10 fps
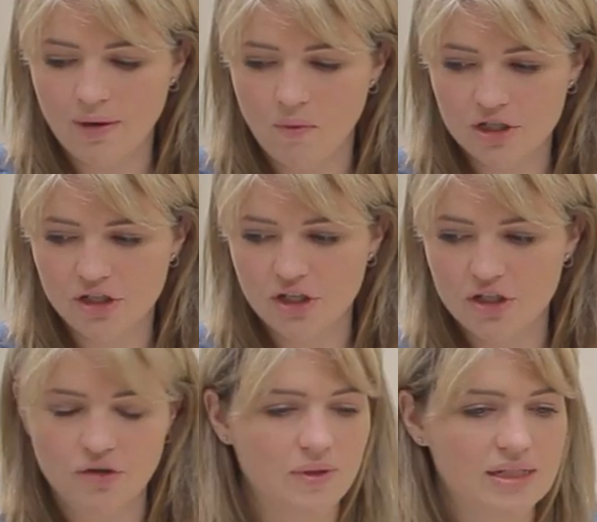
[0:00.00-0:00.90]
I want you to
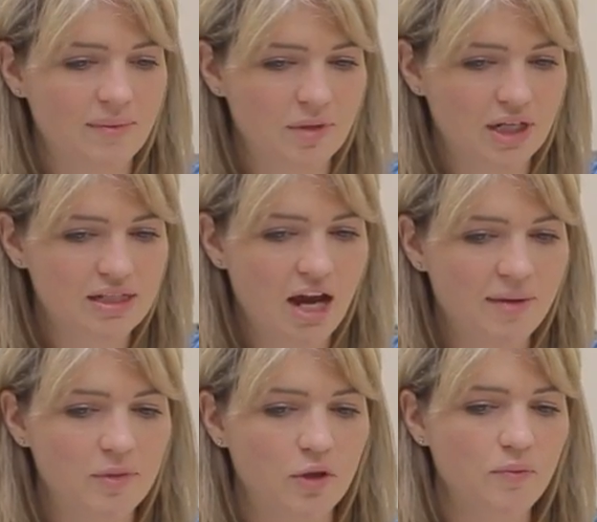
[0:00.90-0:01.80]
do is I'm going to
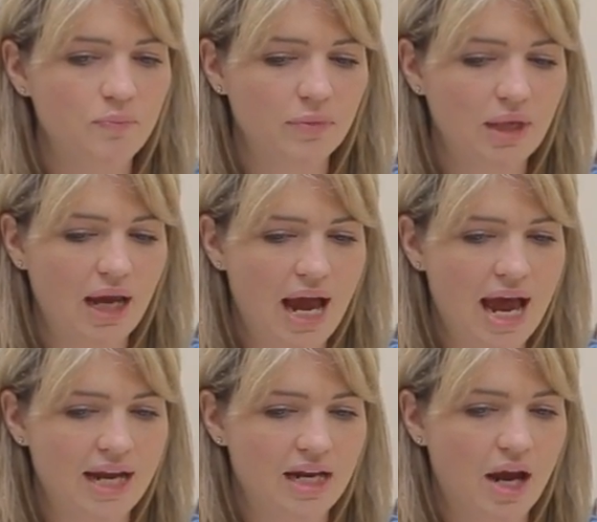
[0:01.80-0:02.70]
time you
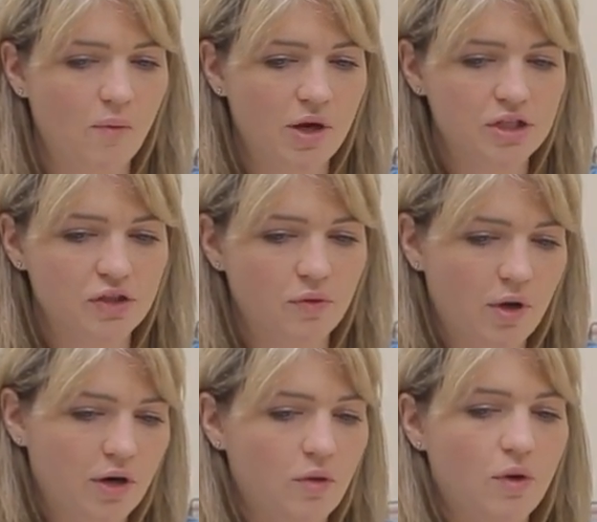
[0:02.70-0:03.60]
and I want you to work